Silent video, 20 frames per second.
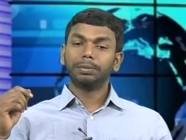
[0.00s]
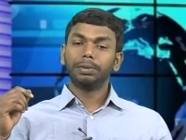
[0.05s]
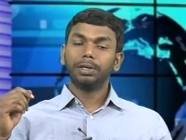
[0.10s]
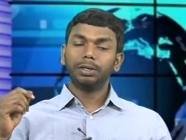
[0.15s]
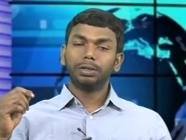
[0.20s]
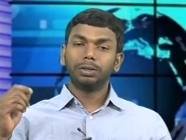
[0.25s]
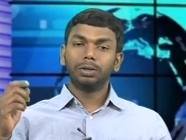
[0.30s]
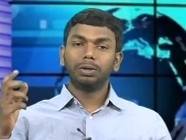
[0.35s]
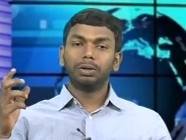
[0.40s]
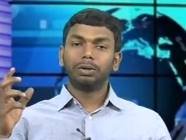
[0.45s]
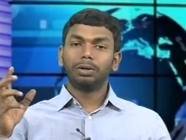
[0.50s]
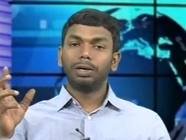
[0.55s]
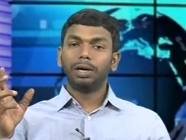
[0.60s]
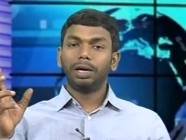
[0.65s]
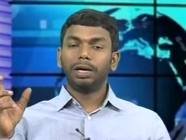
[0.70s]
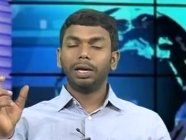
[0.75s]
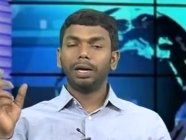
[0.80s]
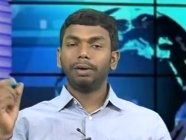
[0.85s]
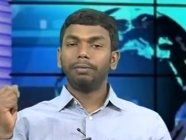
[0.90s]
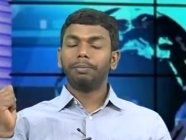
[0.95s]
So
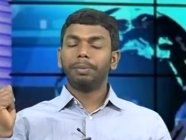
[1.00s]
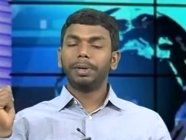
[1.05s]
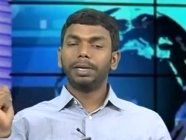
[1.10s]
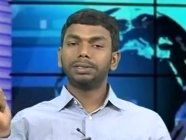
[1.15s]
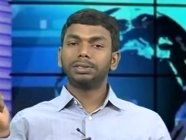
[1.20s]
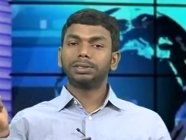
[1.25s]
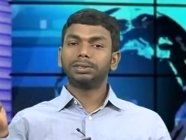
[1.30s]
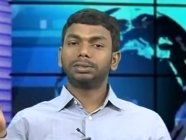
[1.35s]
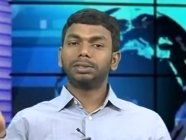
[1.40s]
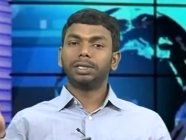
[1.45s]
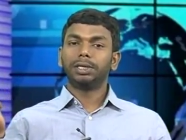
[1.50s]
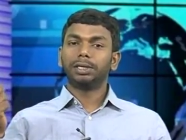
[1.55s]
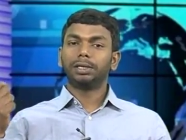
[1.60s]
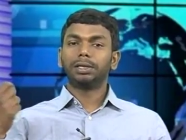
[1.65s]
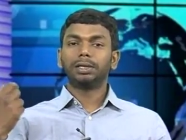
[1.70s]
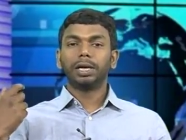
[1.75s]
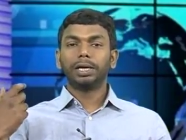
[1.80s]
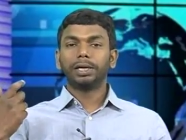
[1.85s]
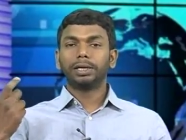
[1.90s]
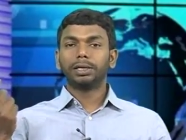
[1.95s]
a page is there,
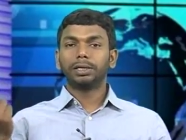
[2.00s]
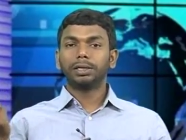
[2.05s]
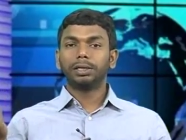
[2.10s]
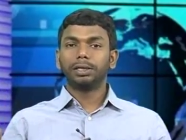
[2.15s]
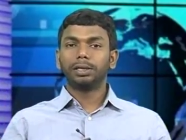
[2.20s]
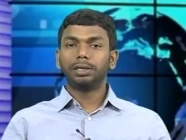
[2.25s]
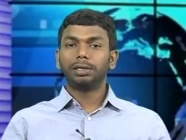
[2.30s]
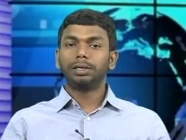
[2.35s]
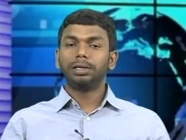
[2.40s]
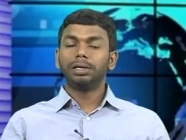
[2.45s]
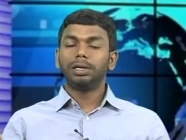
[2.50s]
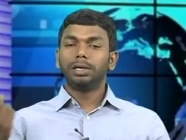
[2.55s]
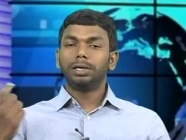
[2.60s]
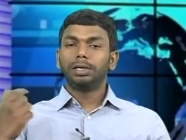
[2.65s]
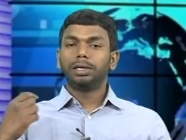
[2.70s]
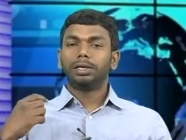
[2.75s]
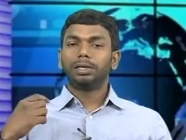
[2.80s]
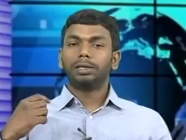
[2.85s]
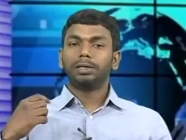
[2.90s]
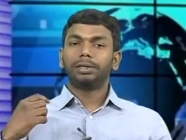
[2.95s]
like
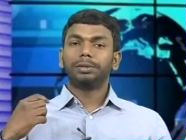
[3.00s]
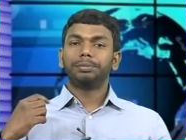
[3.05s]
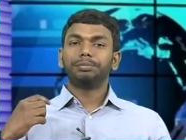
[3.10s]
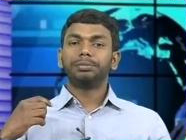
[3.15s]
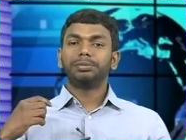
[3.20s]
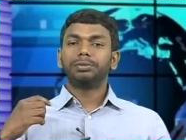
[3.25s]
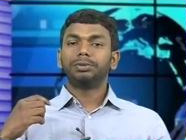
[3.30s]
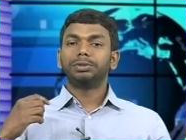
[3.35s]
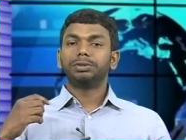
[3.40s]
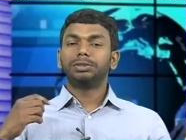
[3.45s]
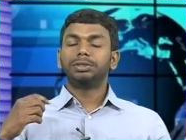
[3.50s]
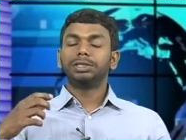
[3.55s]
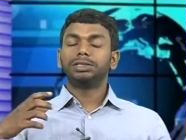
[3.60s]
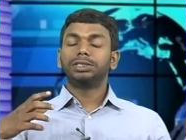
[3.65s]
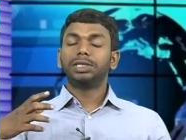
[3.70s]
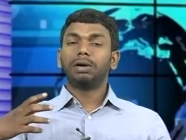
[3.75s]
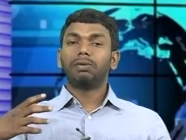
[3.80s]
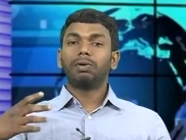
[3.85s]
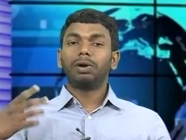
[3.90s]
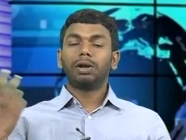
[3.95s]
the
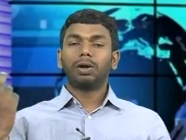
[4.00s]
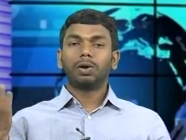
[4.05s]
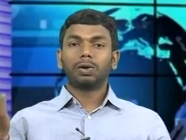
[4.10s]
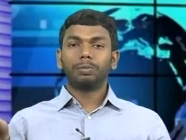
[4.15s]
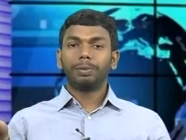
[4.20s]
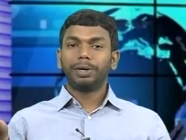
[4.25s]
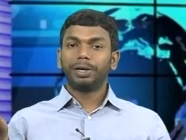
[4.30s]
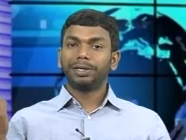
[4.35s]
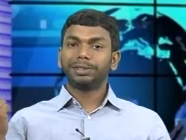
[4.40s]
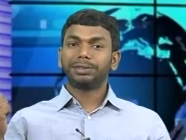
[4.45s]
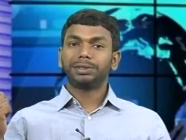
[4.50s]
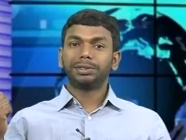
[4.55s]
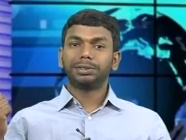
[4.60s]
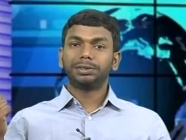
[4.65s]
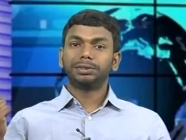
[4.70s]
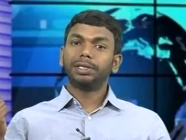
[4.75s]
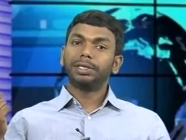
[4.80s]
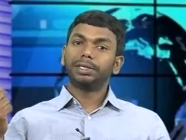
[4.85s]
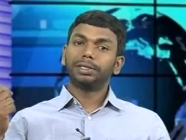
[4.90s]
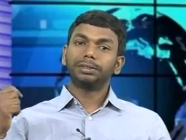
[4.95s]
Java documentation
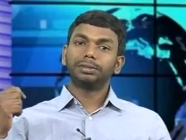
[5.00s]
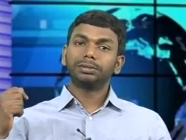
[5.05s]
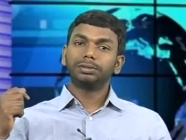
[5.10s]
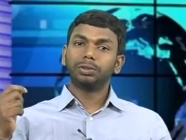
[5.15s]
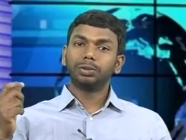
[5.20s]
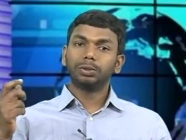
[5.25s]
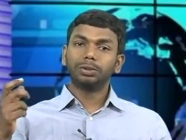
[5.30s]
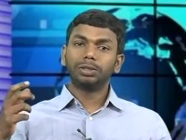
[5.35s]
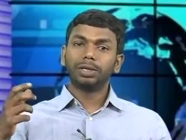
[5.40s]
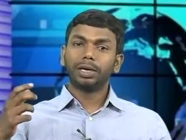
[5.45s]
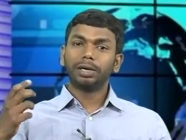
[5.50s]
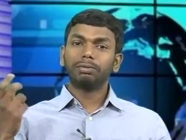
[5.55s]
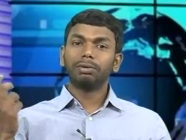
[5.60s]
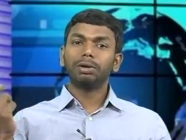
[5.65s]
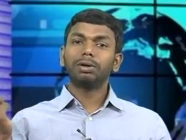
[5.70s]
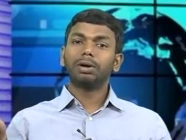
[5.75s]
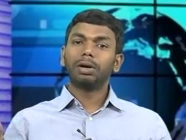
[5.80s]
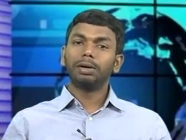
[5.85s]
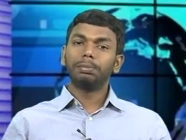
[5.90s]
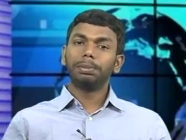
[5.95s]
is there, so that will
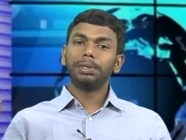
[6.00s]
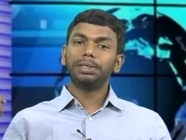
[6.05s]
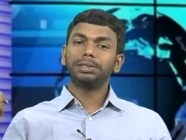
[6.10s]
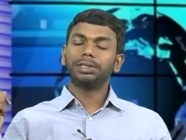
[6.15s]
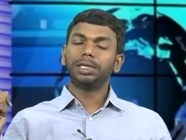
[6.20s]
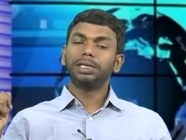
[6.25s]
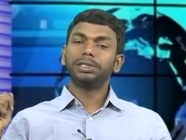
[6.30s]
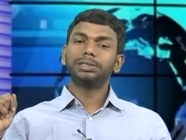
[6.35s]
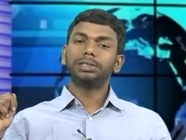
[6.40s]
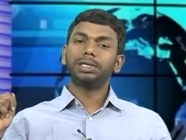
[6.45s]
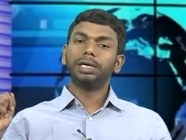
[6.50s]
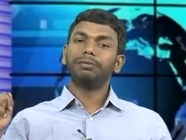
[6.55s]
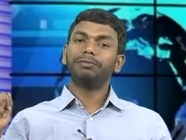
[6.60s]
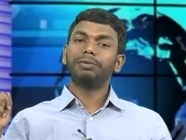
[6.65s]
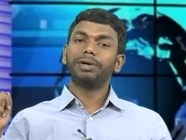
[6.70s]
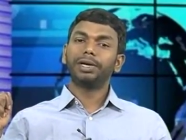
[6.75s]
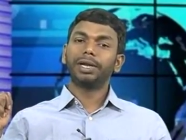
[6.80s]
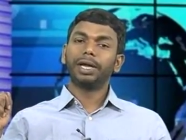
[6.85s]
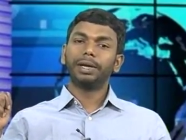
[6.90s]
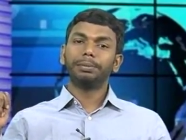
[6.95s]
not be changed
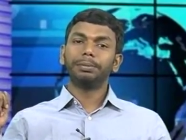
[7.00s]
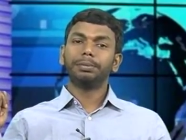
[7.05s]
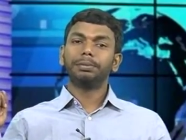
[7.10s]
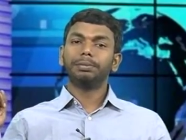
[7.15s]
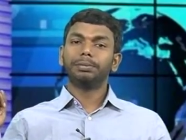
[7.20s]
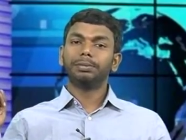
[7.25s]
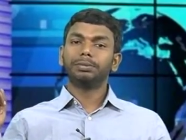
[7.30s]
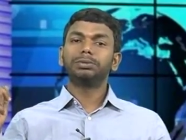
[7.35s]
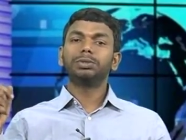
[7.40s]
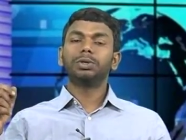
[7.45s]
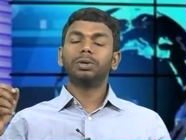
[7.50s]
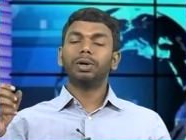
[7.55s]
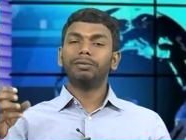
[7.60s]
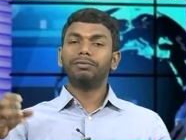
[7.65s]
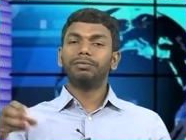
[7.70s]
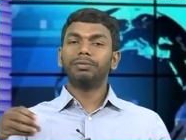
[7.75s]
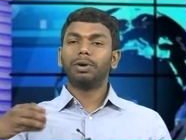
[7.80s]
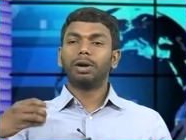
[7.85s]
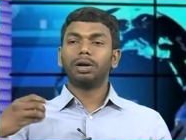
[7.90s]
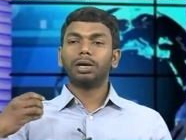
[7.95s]
every time. So
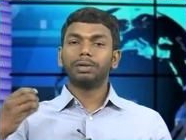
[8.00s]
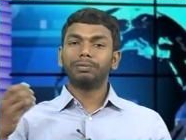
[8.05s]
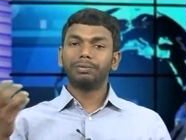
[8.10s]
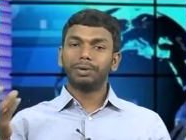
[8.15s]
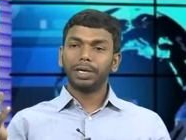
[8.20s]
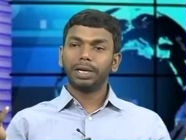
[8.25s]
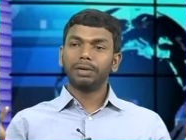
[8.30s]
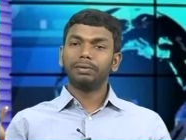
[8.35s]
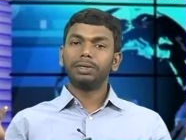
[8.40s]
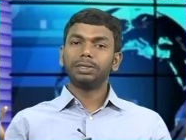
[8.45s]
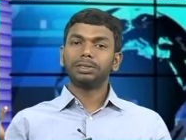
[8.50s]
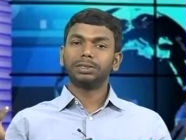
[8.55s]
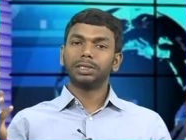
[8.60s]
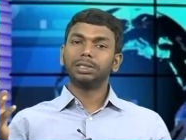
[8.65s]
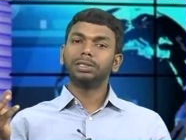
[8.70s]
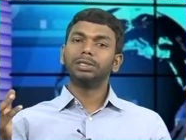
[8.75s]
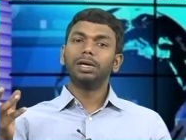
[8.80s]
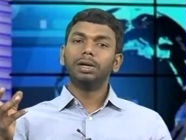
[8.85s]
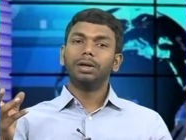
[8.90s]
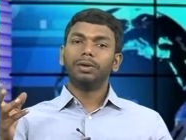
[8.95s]
not every day will
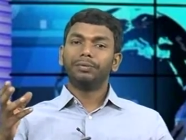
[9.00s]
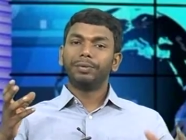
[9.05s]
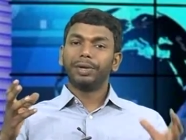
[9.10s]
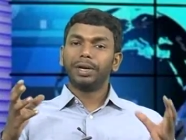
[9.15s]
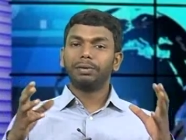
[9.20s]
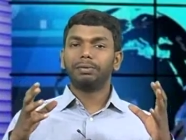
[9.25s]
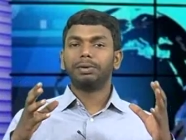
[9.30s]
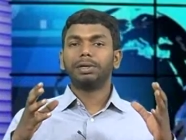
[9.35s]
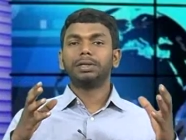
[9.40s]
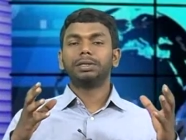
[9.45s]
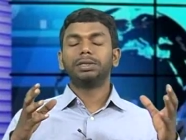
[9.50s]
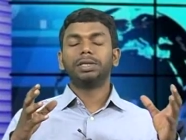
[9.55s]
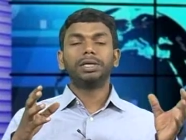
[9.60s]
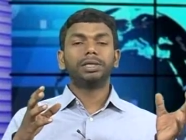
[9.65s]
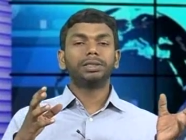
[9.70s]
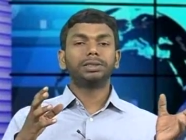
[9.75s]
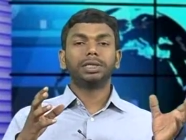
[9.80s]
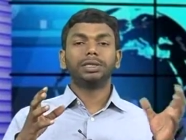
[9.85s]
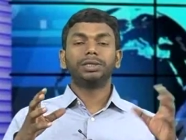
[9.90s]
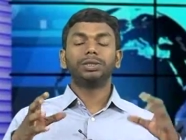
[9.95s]
change. Whenever there
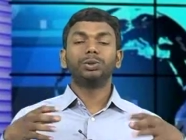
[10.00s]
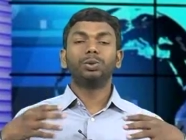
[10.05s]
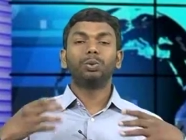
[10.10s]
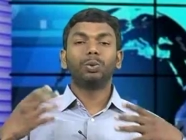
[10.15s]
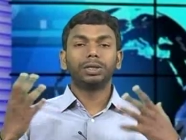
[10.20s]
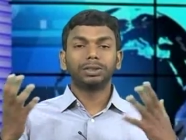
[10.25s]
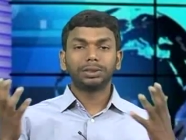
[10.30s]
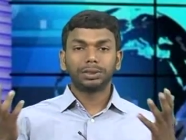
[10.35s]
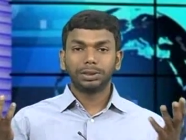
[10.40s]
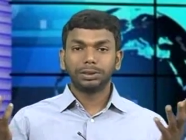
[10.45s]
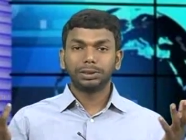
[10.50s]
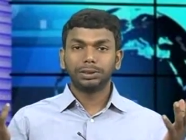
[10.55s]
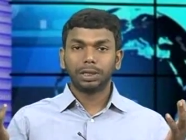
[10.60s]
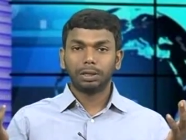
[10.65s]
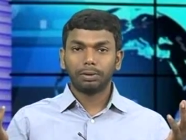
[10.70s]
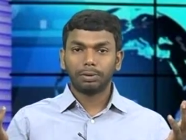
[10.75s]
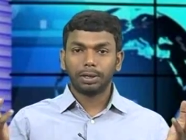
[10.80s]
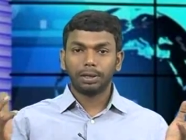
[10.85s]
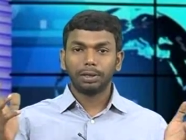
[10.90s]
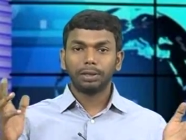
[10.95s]
is a new version in
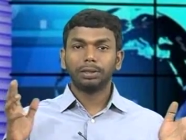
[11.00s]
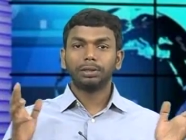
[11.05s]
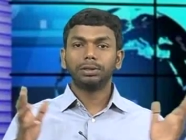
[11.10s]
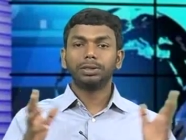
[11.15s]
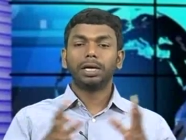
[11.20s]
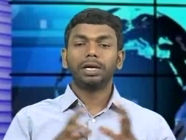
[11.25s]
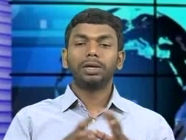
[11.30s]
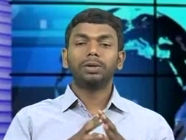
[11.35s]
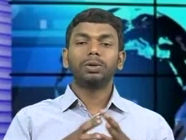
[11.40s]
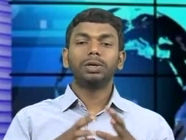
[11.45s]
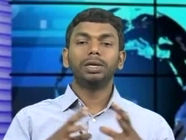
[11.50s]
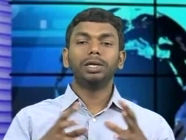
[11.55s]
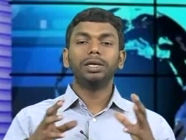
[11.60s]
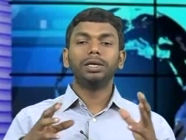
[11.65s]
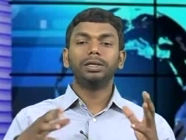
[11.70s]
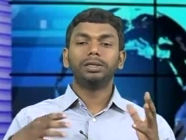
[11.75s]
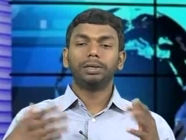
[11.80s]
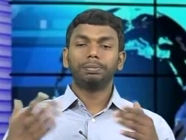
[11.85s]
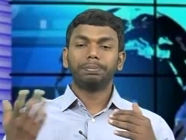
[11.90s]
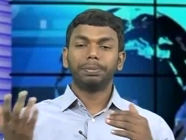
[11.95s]
Java, then only
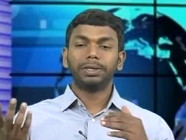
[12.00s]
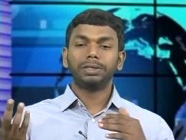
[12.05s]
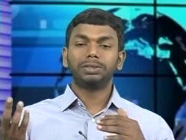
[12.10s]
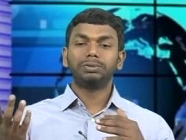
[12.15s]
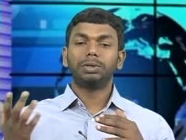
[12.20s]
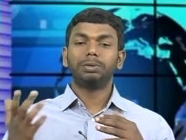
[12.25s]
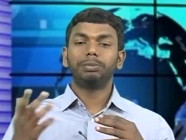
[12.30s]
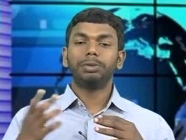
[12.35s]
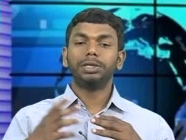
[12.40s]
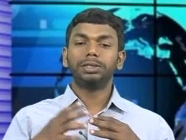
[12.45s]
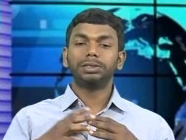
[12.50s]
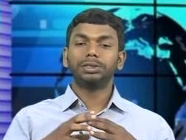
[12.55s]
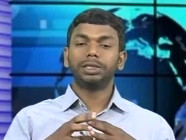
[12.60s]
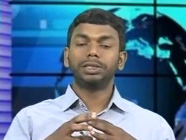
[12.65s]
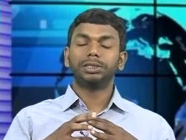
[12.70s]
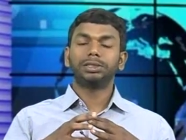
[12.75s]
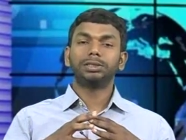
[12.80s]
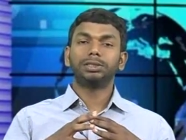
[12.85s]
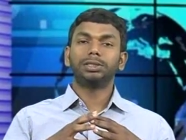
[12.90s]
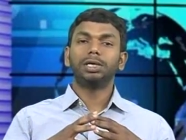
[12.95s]
that page will be
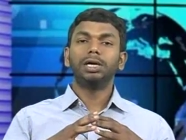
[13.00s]
changed.